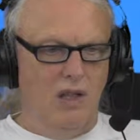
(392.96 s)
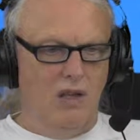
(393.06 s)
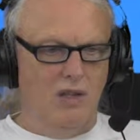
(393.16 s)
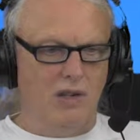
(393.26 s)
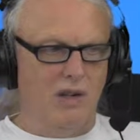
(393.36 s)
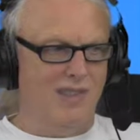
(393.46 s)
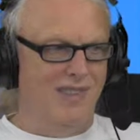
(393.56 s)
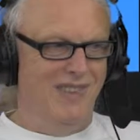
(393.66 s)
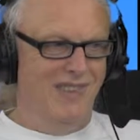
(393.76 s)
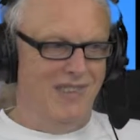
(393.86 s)
discuss
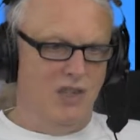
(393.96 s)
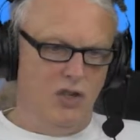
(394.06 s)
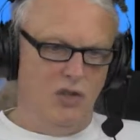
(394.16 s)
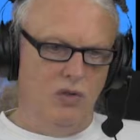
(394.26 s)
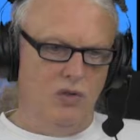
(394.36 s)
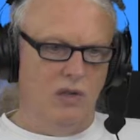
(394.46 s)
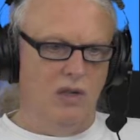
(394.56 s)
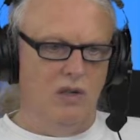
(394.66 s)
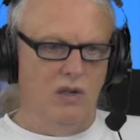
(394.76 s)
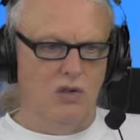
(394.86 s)
these issues
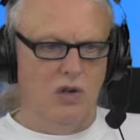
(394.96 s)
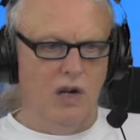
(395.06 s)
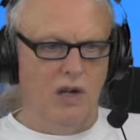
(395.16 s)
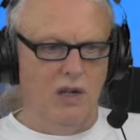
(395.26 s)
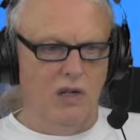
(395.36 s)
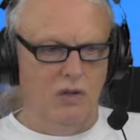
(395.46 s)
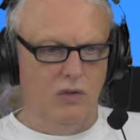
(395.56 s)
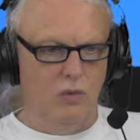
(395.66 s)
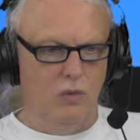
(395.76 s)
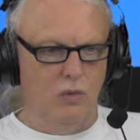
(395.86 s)
and try
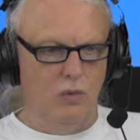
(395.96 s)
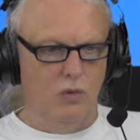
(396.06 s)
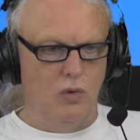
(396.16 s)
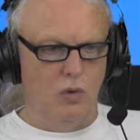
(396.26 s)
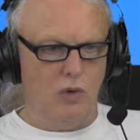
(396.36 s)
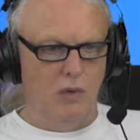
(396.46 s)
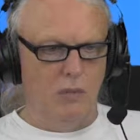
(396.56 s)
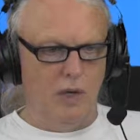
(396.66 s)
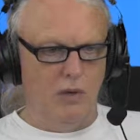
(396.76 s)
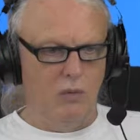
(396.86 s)
to talk
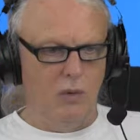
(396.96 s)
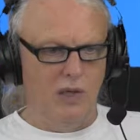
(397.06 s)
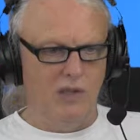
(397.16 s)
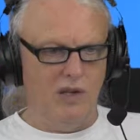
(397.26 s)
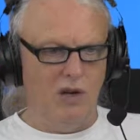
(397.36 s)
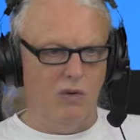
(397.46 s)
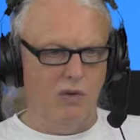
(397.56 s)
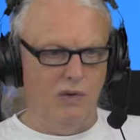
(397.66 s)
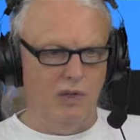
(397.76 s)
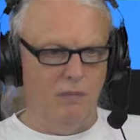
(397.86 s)
about ways out
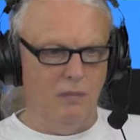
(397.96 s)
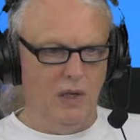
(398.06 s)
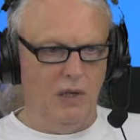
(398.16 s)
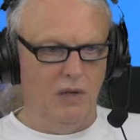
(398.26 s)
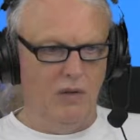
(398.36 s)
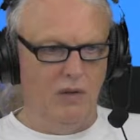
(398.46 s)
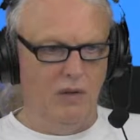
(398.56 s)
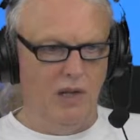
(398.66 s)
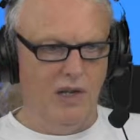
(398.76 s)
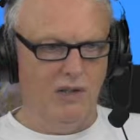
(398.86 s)
of it. And
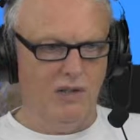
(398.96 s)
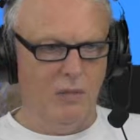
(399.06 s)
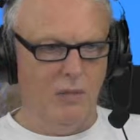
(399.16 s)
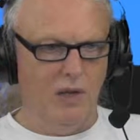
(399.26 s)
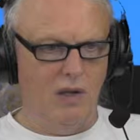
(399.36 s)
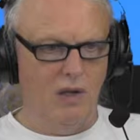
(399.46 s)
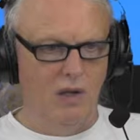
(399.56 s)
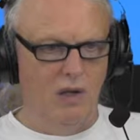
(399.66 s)
that is something,